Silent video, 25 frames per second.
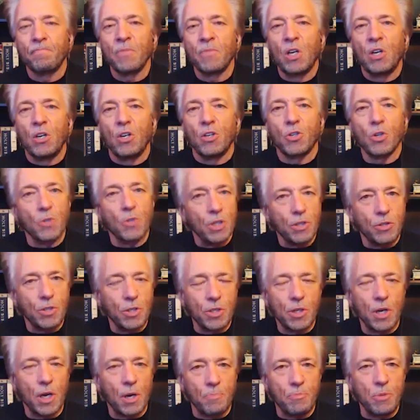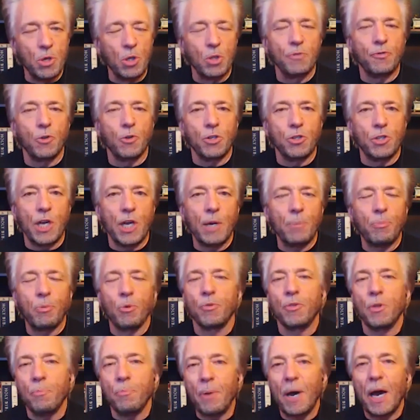So this is a beautiful example of
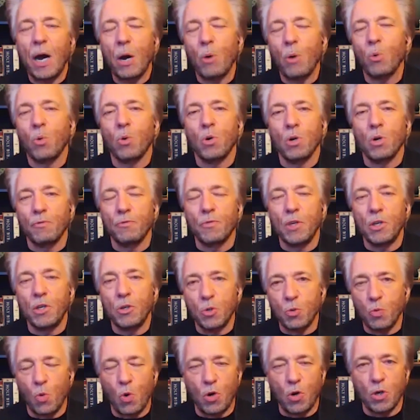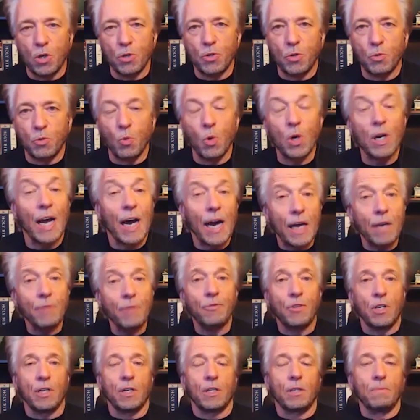the power of these words. What I have
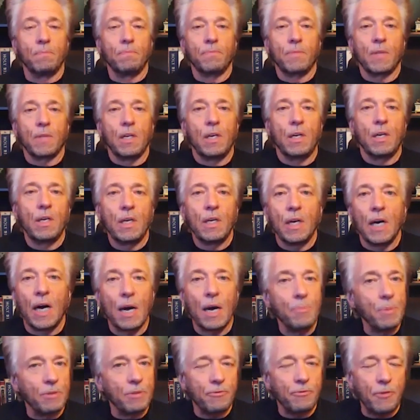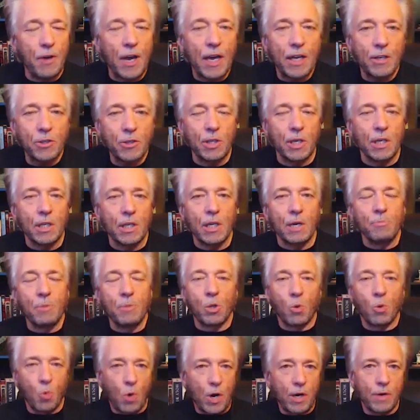done, I've been fascinated, I've been
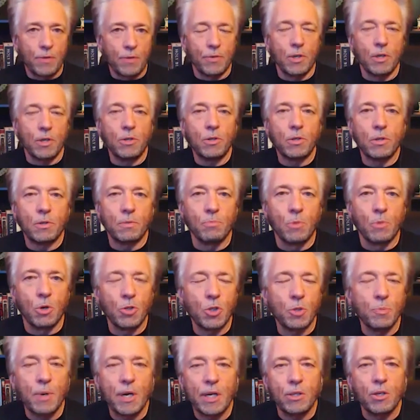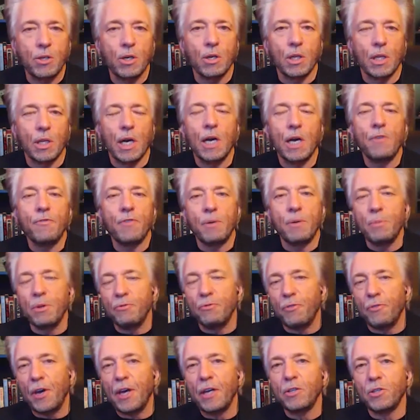aware of this most of my adult life, I've been
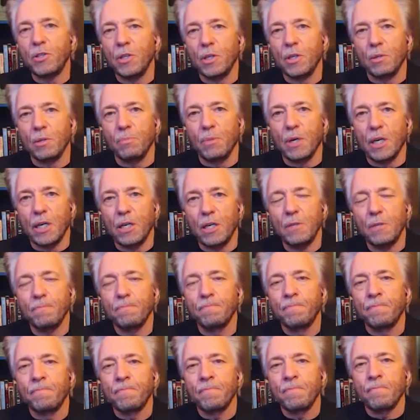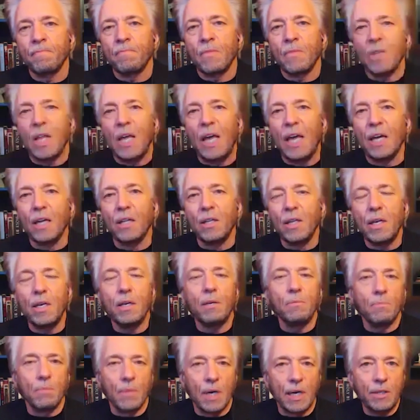fascinated by it. And
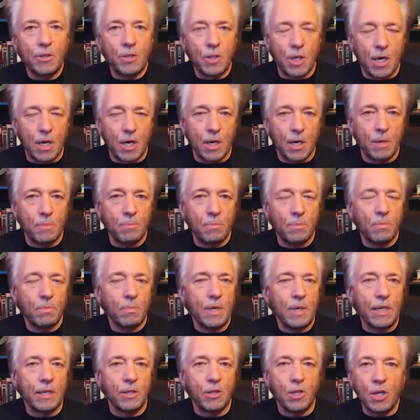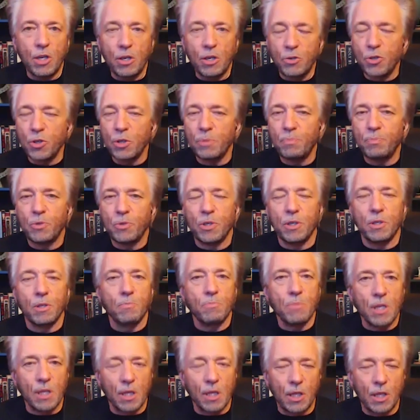in my time in Egypt, in the
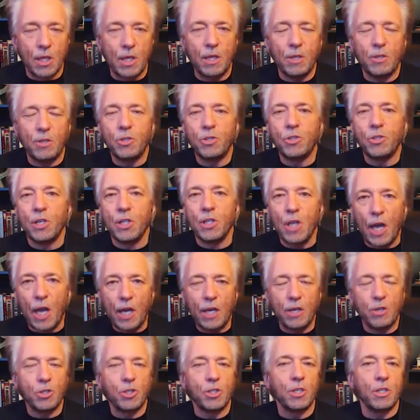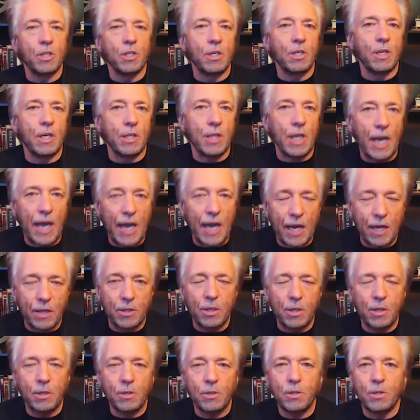Middle East, in Asia, in the
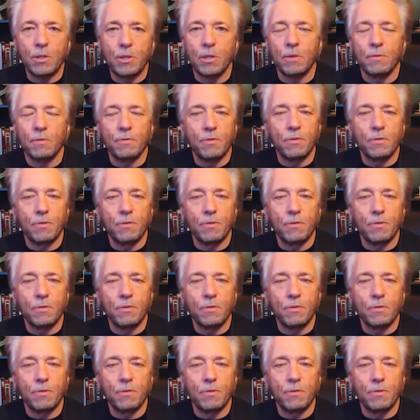Andes of